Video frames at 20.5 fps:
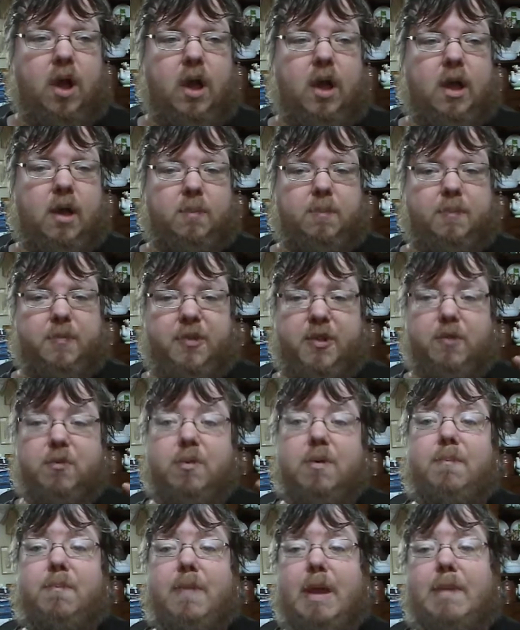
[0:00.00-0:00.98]
the
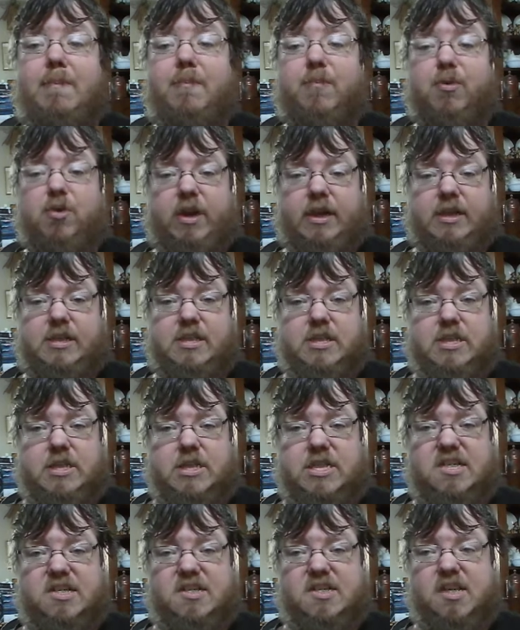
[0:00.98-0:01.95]

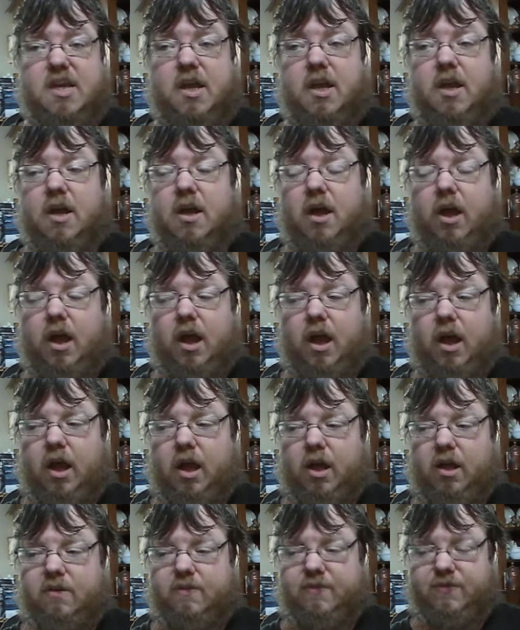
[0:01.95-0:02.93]
remembrance
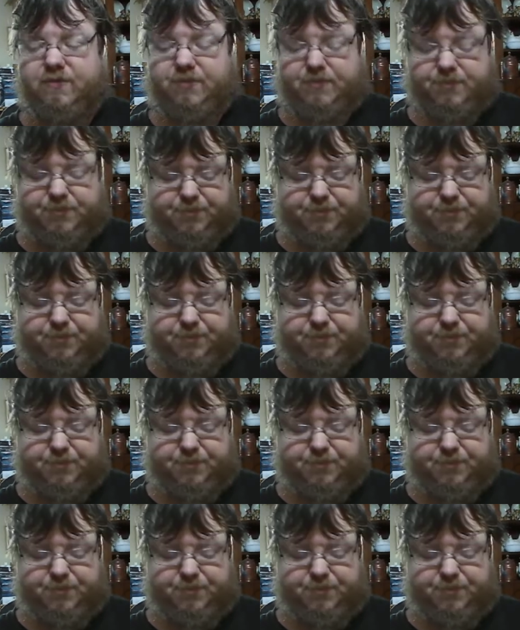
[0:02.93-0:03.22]
of